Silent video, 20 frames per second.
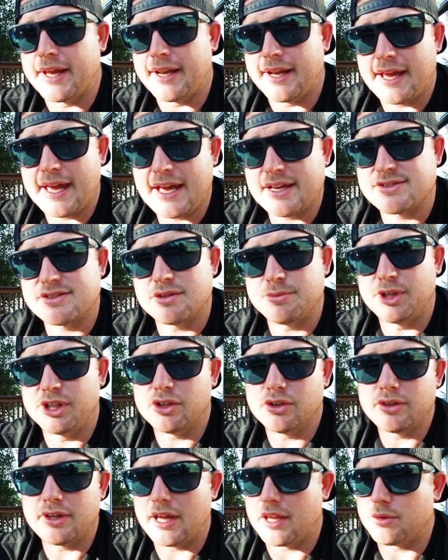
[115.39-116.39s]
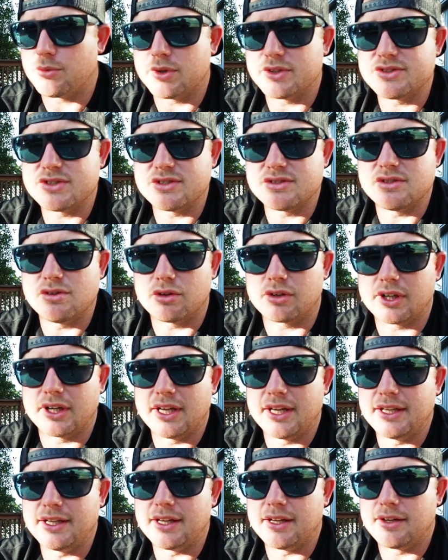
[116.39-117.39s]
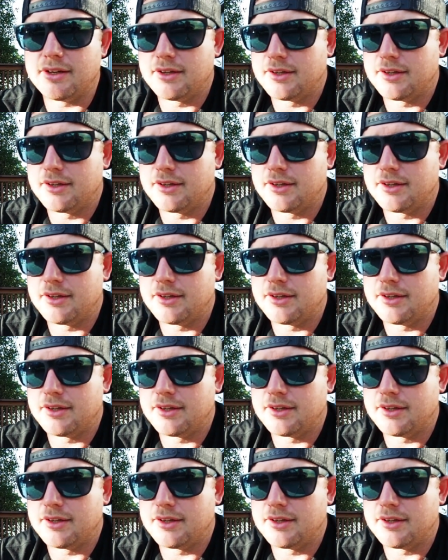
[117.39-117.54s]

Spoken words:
and it has to be good, otherwise he's not going to eat it.